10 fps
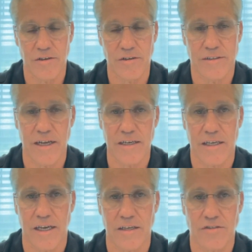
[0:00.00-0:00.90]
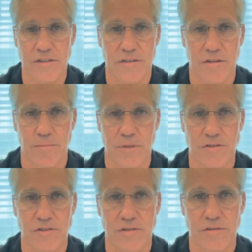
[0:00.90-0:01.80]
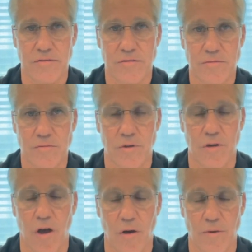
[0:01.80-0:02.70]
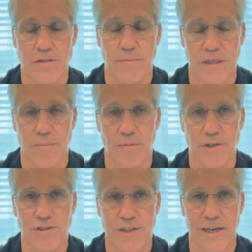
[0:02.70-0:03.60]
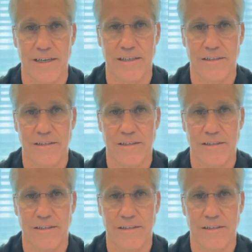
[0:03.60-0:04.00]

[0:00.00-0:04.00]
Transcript: your dedication to the mission will always be appreciated.